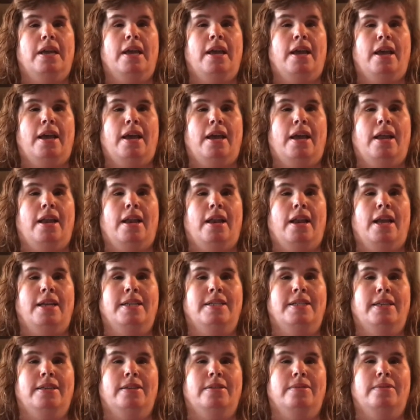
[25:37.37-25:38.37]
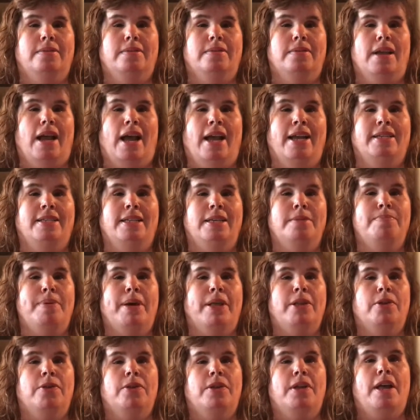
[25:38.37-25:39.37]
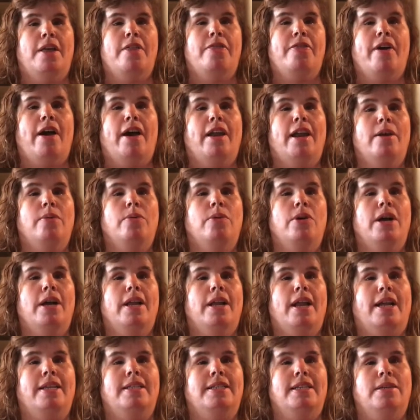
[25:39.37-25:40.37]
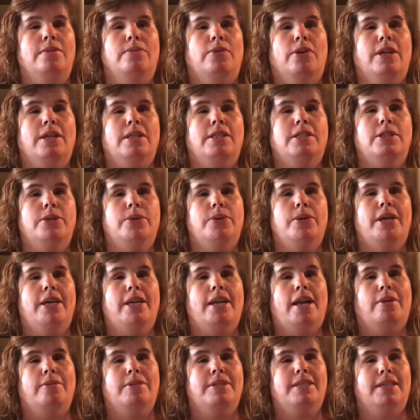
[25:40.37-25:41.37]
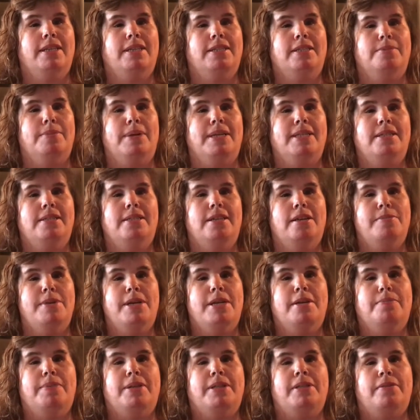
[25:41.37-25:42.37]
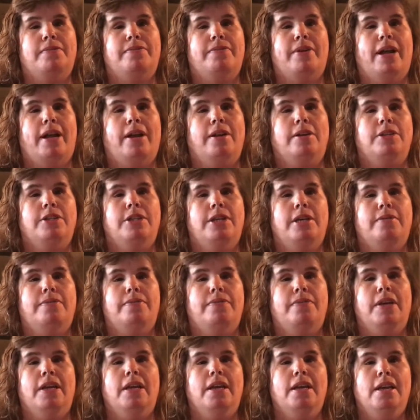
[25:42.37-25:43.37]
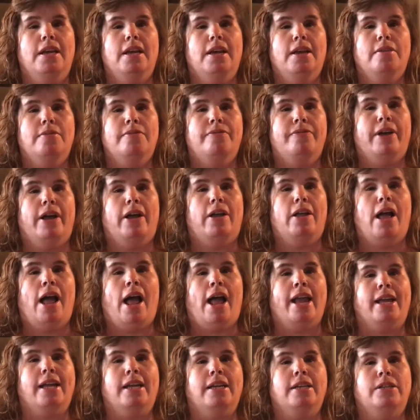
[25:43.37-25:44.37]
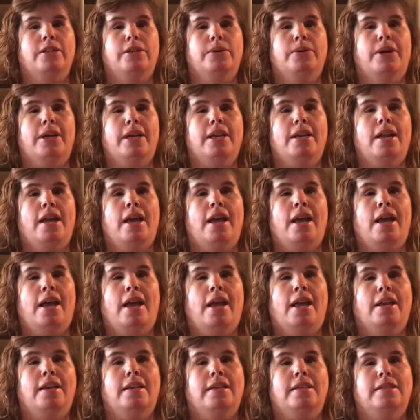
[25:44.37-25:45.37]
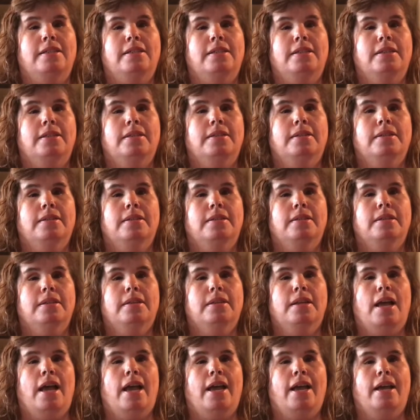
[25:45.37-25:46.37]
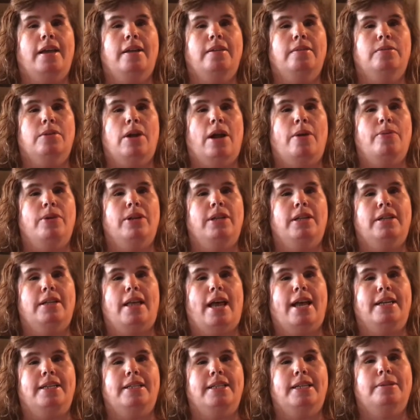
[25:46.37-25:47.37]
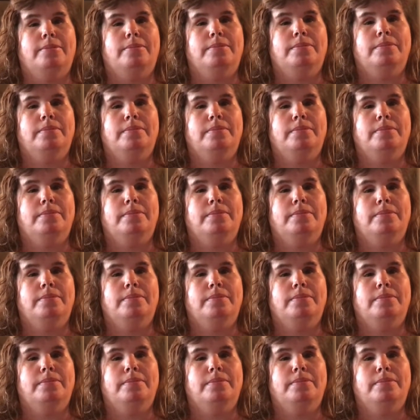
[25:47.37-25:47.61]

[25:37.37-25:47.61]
And I did better than I thought I would. I didn't want to do it. I was sick to my stomach, but the fire chief felt I could do it, and I really liked it.